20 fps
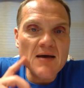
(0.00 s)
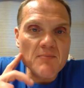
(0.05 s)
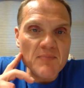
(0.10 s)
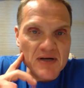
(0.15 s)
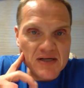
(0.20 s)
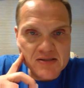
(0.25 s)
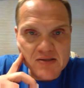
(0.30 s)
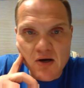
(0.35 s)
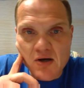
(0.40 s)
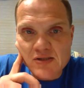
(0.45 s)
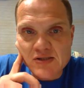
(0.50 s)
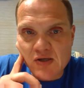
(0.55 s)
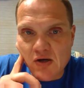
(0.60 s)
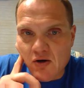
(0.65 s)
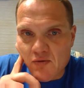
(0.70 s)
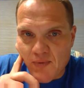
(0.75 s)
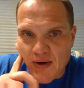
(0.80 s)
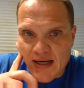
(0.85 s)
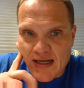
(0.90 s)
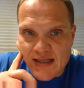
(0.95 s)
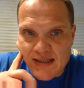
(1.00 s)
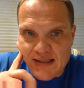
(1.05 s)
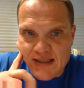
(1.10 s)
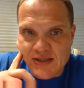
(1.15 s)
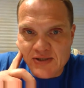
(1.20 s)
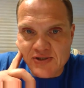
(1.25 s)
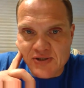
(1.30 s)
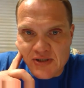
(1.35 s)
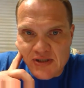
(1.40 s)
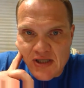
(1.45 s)
But it's also a
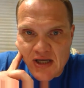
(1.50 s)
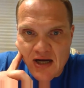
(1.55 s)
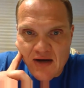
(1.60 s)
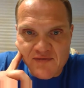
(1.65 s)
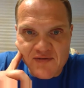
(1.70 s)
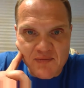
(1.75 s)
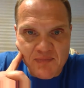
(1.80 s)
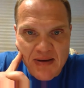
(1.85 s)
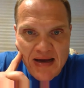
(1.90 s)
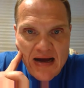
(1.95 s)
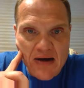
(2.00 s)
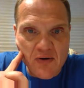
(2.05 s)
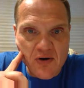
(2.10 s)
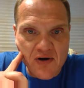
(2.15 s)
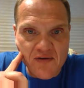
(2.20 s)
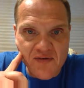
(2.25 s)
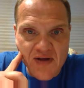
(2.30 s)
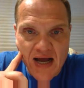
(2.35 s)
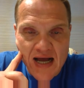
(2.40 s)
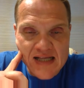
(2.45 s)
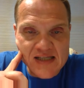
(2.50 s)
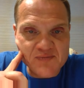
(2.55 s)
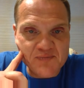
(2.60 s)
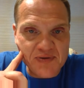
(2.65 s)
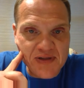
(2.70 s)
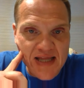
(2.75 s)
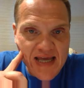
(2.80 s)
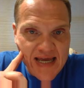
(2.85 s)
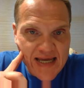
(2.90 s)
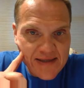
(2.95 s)
recognition of the power of God's
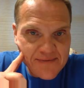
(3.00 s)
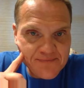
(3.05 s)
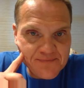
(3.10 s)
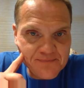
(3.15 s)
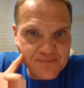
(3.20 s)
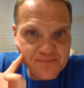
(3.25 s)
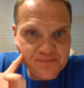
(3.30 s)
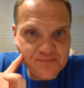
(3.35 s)
plan.